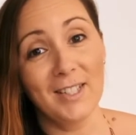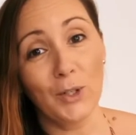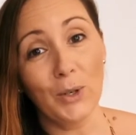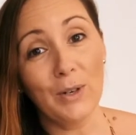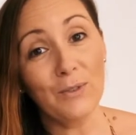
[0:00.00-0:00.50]

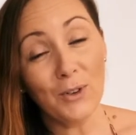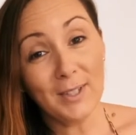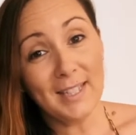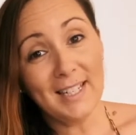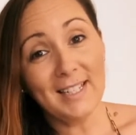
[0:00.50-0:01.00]
So, if those
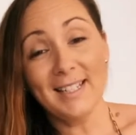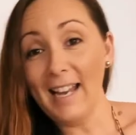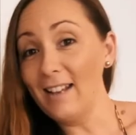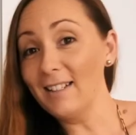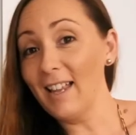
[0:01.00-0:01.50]
things
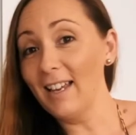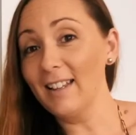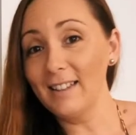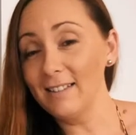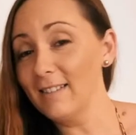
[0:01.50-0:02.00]
sound
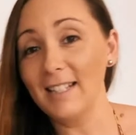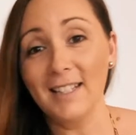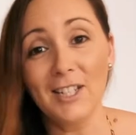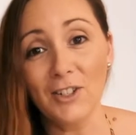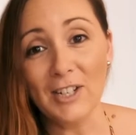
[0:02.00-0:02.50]
like things
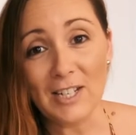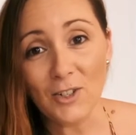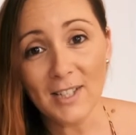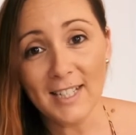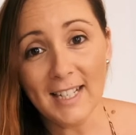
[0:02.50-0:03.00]
that you're
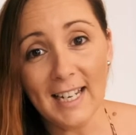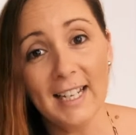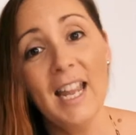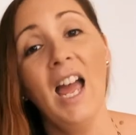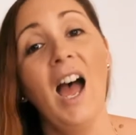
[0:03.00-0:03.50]
interested
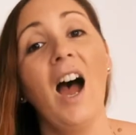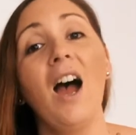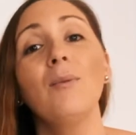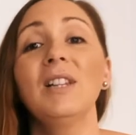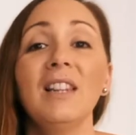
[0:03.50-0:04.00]
in,
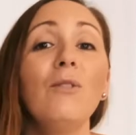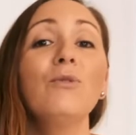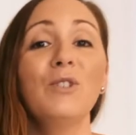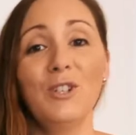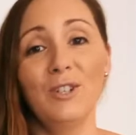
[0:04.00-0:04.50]
I would
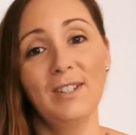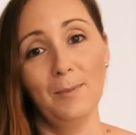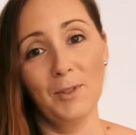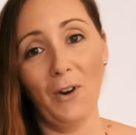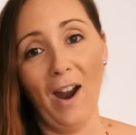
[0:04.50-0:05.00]
love for you to
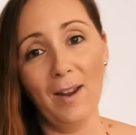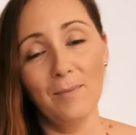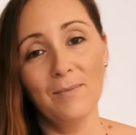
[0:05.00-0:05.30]
subscribe.